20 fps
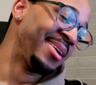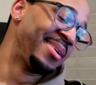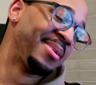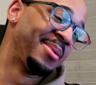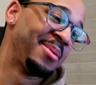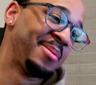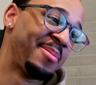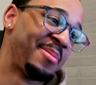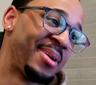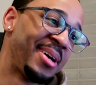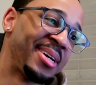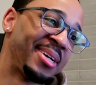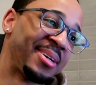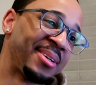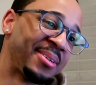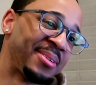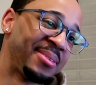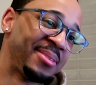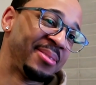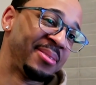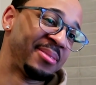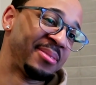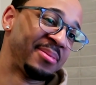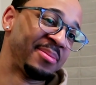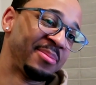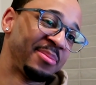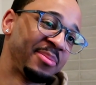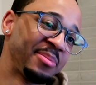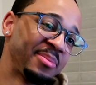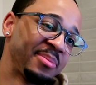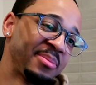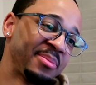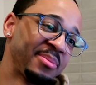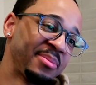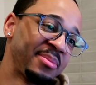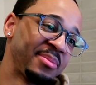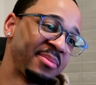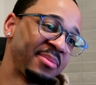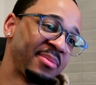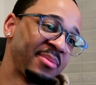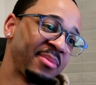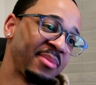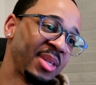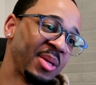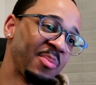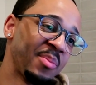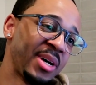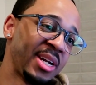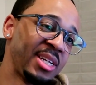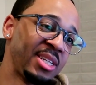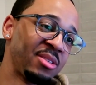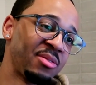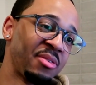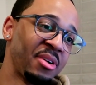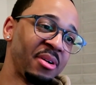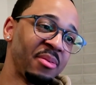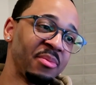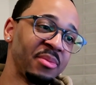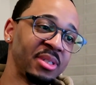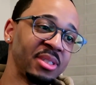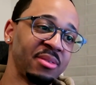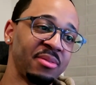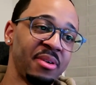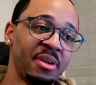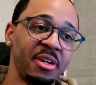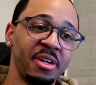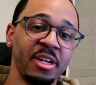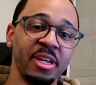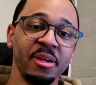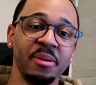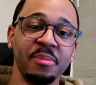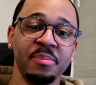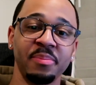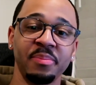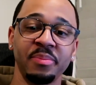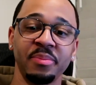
Bro, buddy's friend was funny.